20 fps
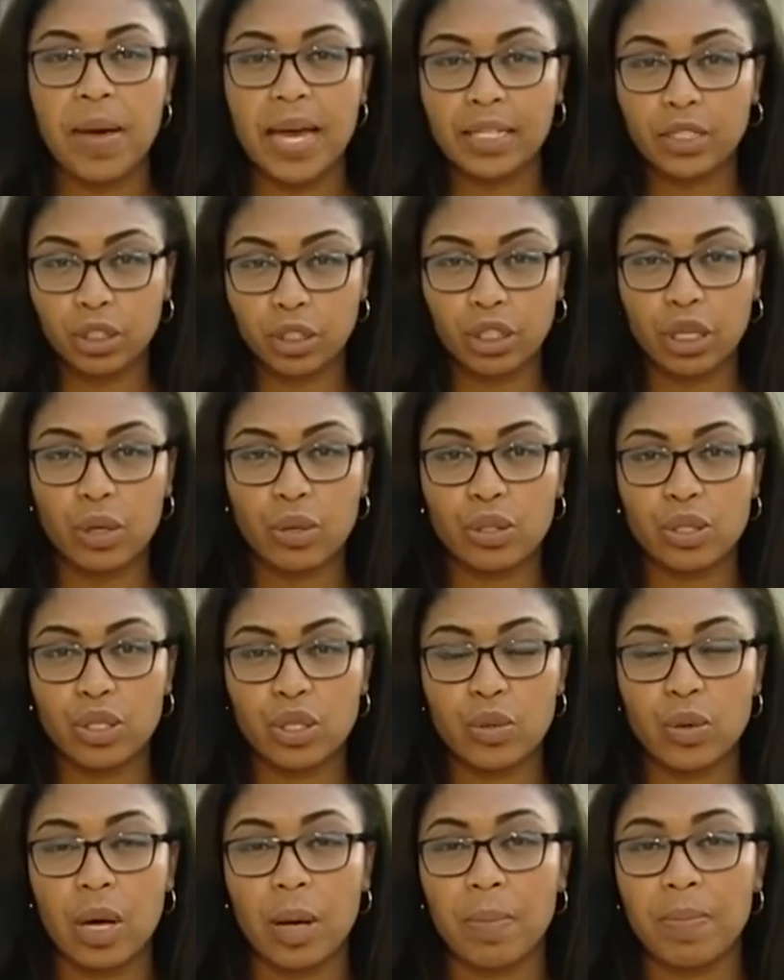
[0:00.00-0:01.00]
Bates
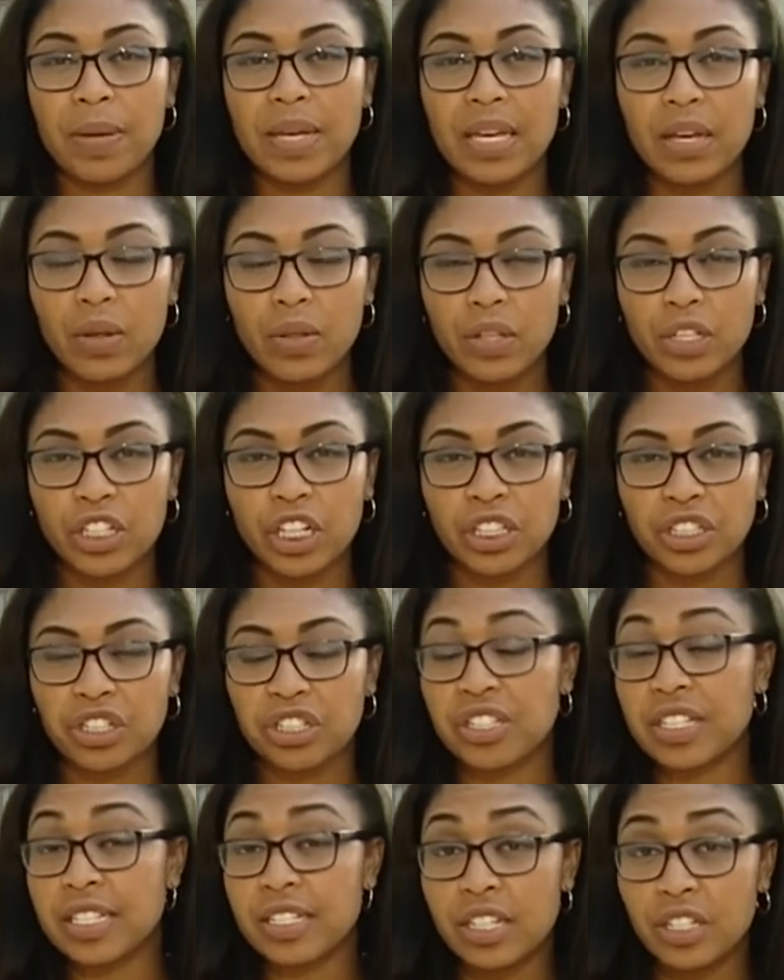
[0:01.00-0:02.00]
chose to appeal the
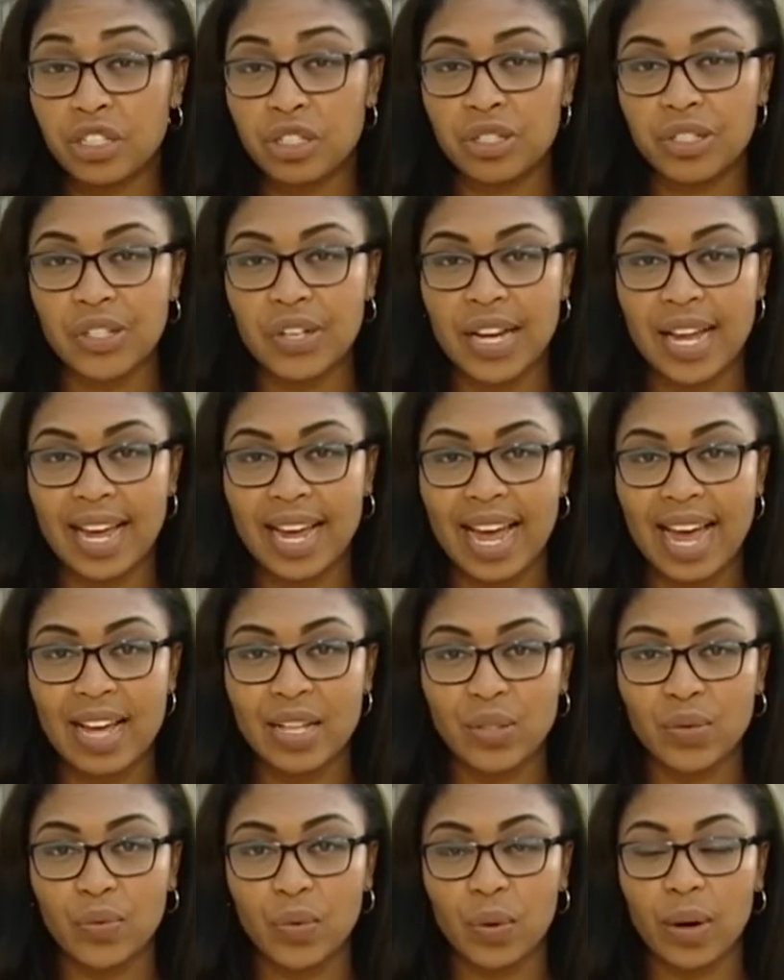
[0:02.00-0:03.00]
judge's decision today.
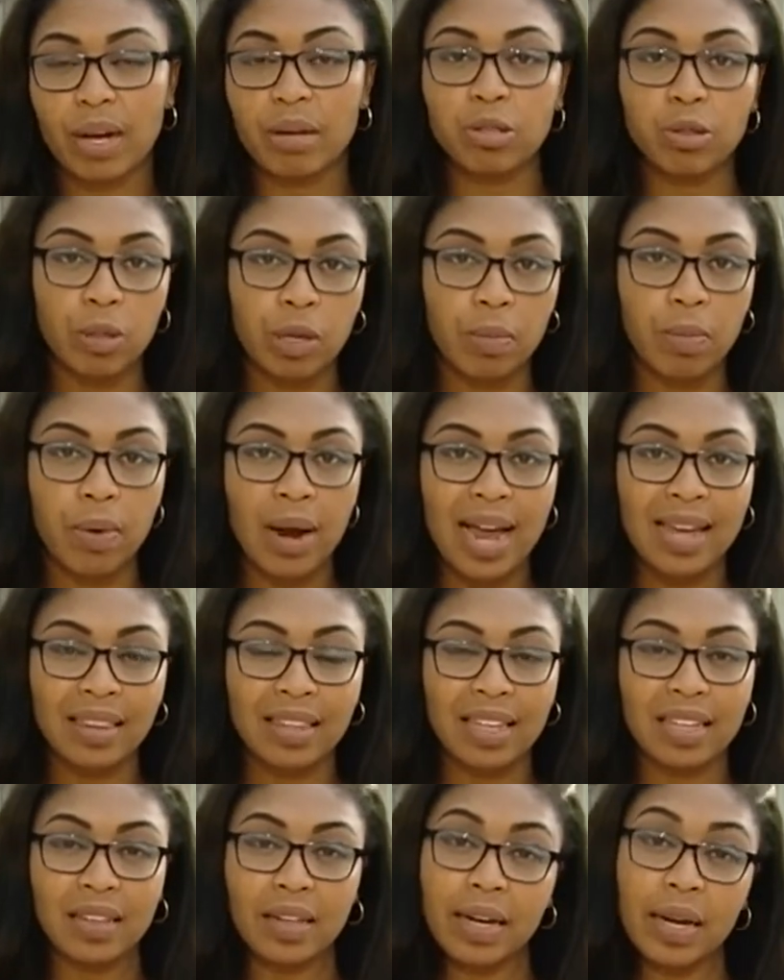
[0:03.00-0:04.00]
As for Andrea
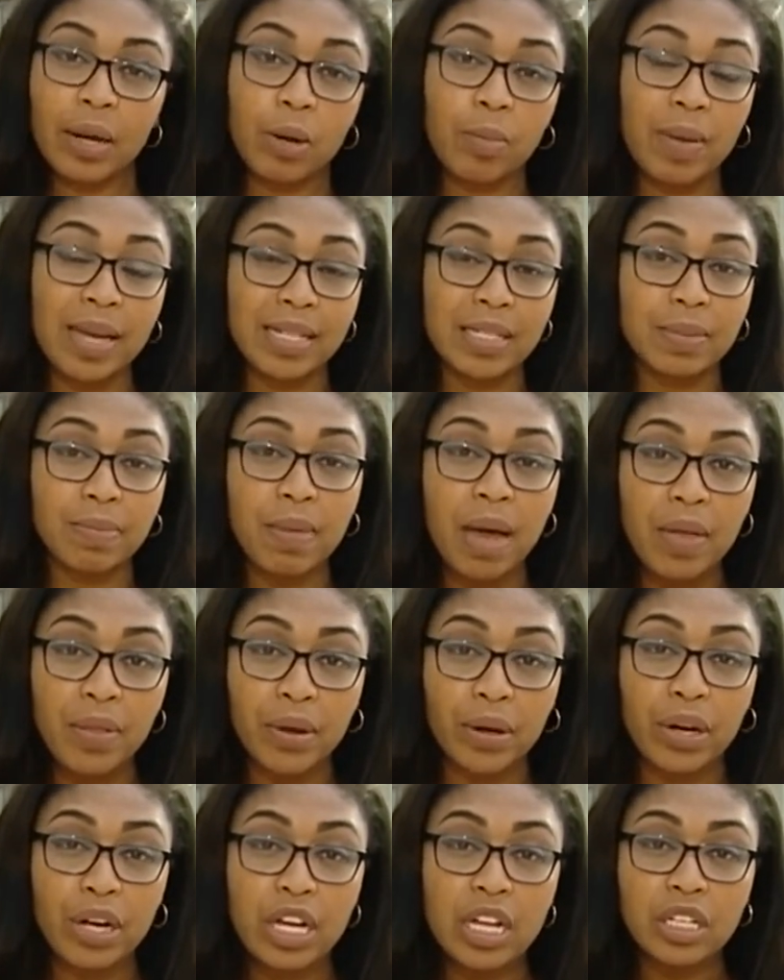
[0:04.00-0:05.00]
Bradley, Glenara Bates'
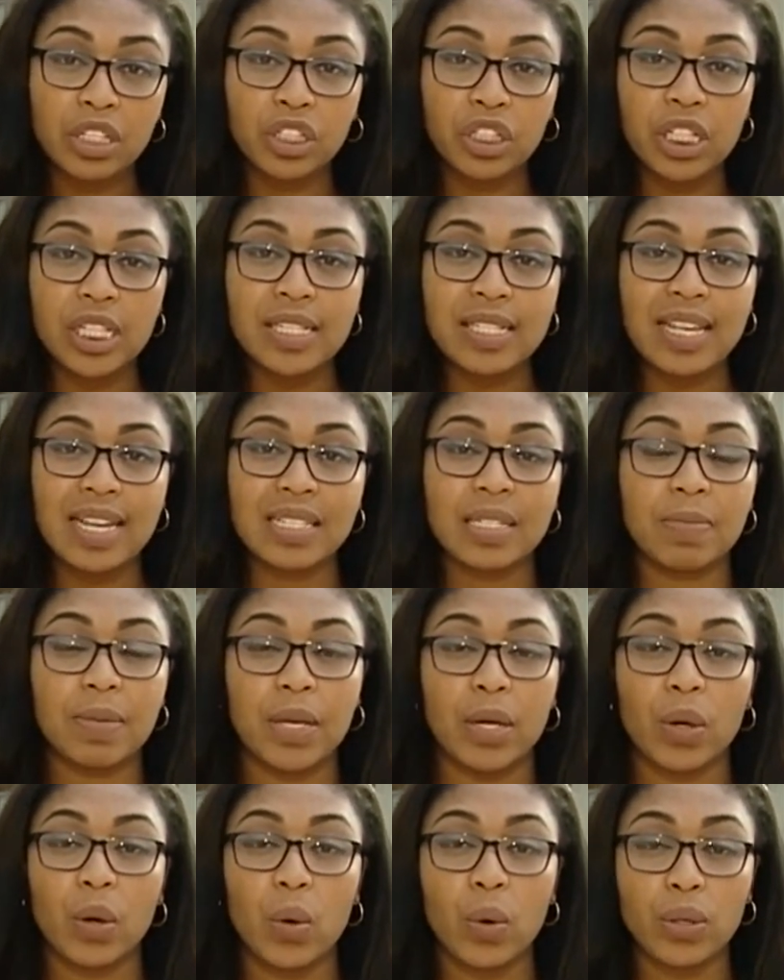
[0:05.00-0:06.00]
mother, she's set
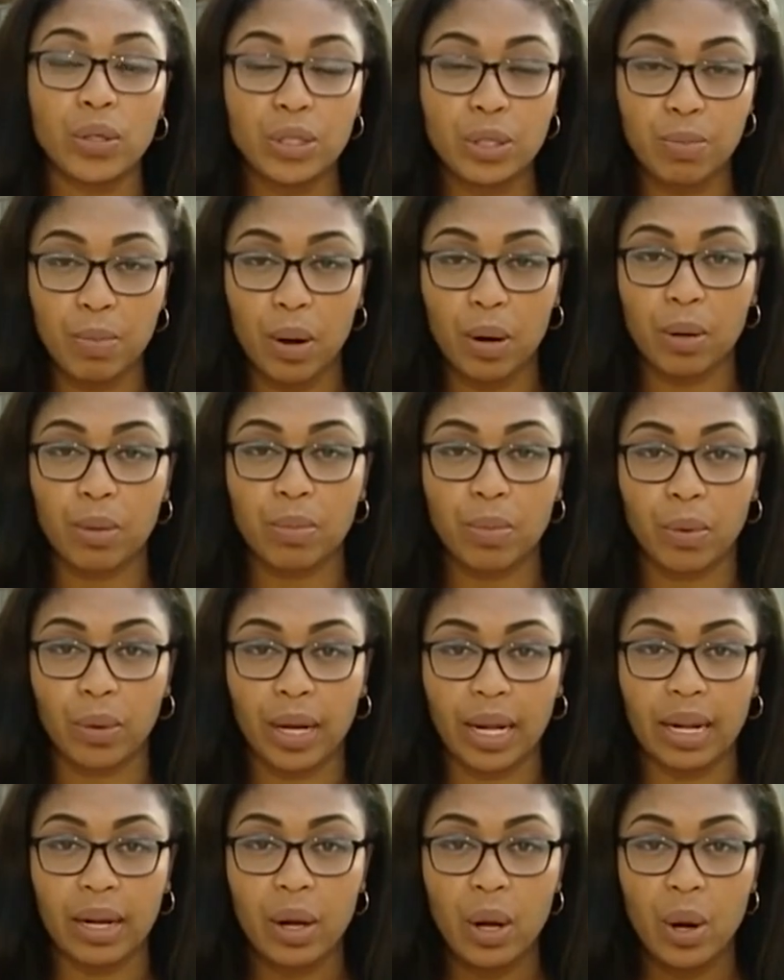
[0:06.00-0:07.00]
to be in court tomorrow
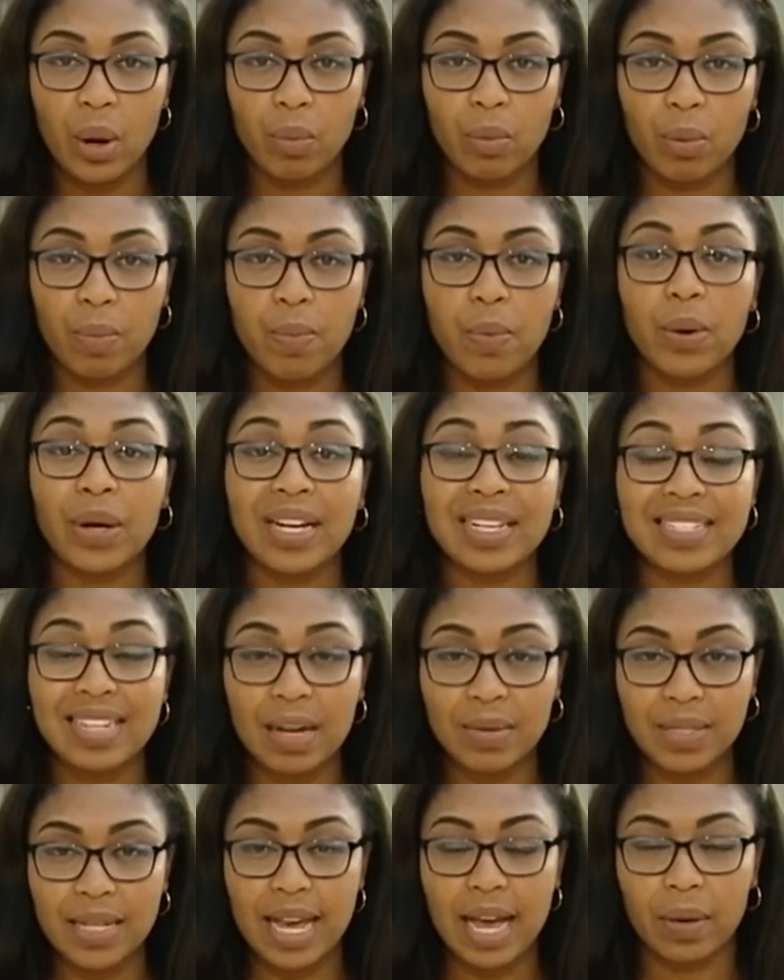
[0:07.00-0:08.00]
morning.
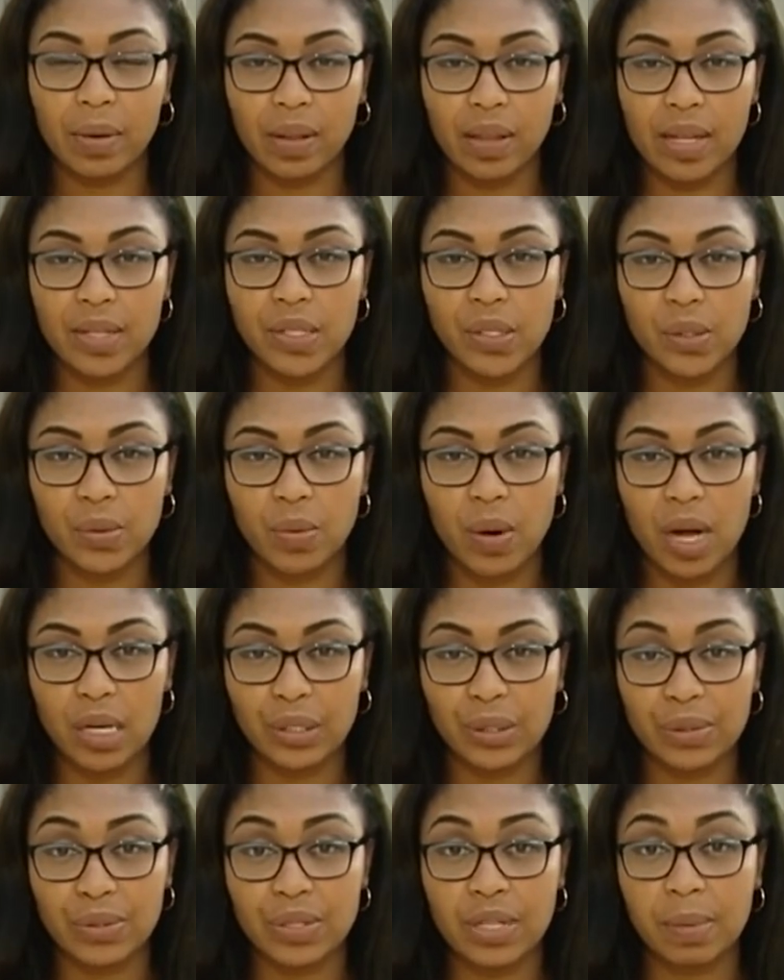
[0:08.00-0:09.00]
Reporting downtown, Alexis
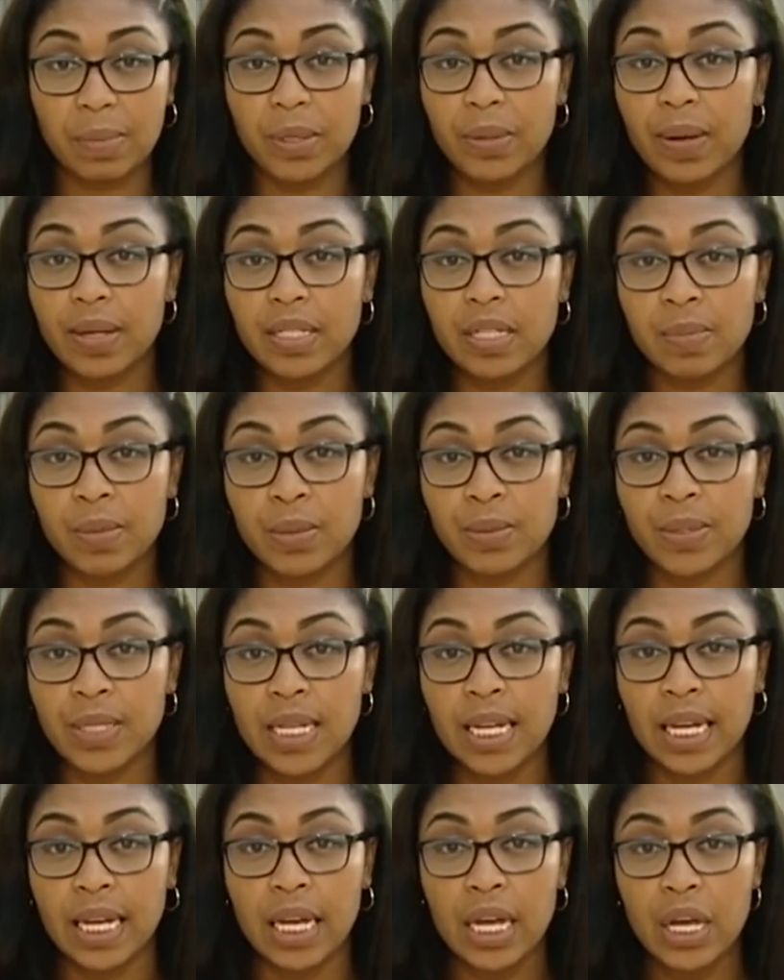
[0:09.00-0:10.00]
Rogers,
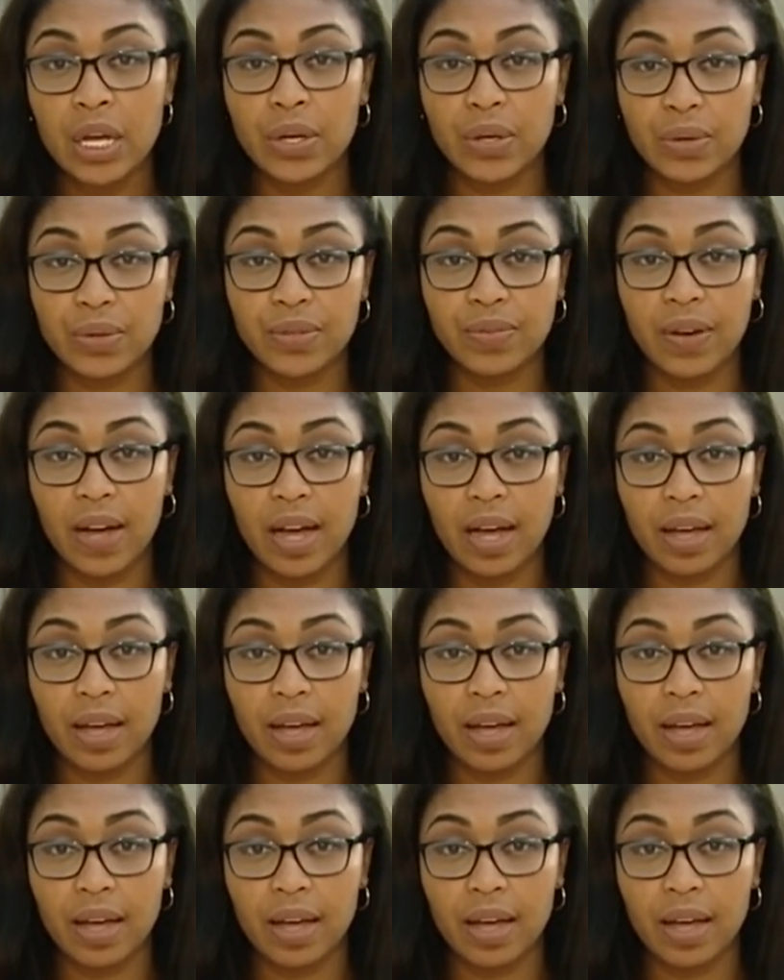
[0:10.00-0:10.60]
WLWT News